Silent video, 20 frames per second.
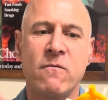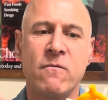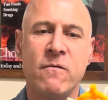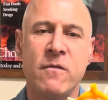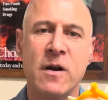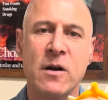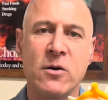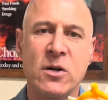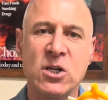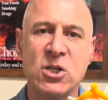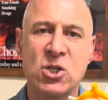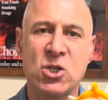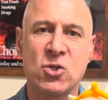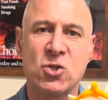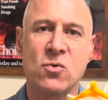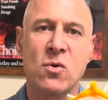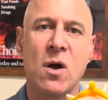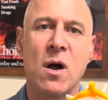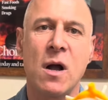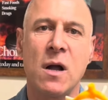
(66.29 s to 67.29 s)
very
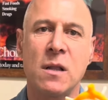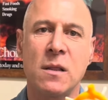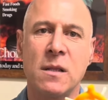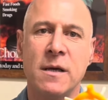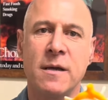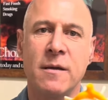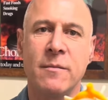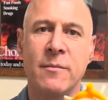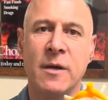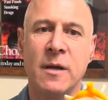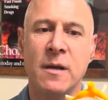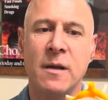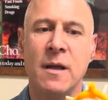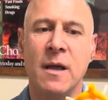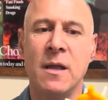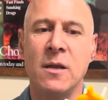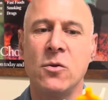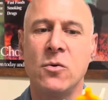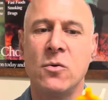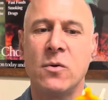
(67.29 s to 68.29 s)
strong ligament
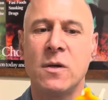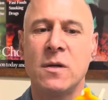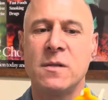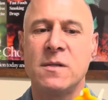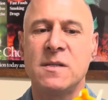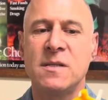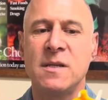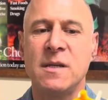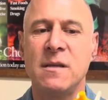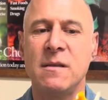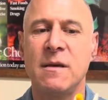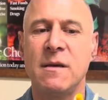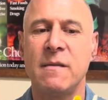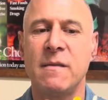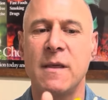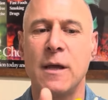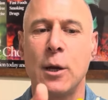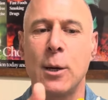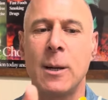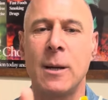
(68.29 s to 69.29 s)
and you can see that
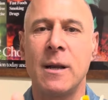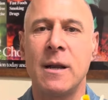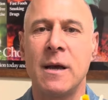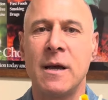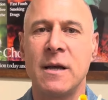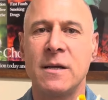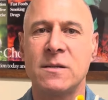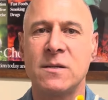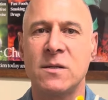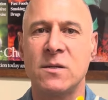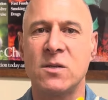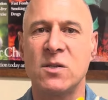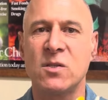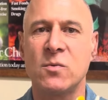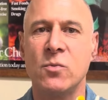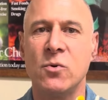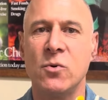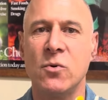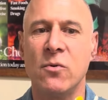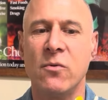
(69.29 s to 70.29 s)
they are nice and
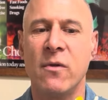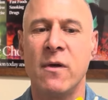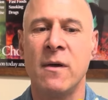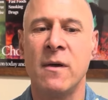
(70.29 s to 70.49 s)
smooth.